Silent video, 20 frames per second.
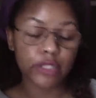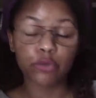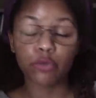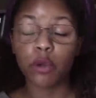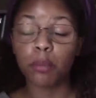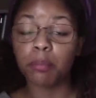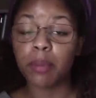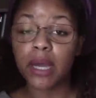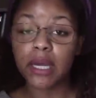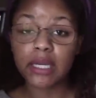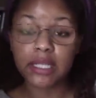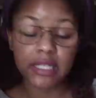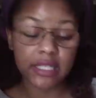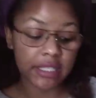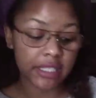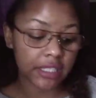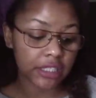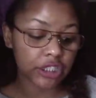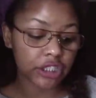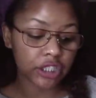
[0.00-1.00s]
to Rebecca to
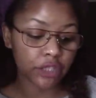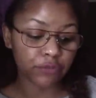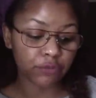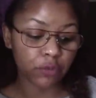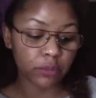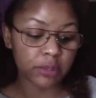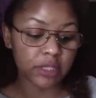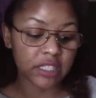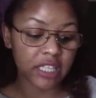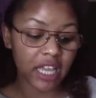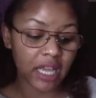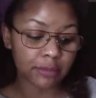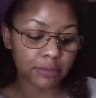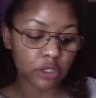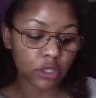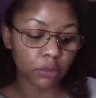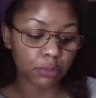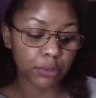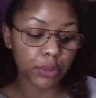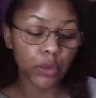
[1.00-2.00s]
get shit from Sam's
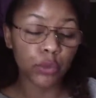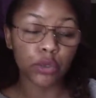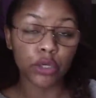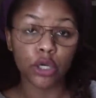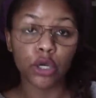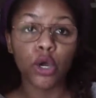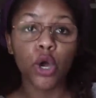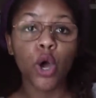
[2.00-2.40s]
computer.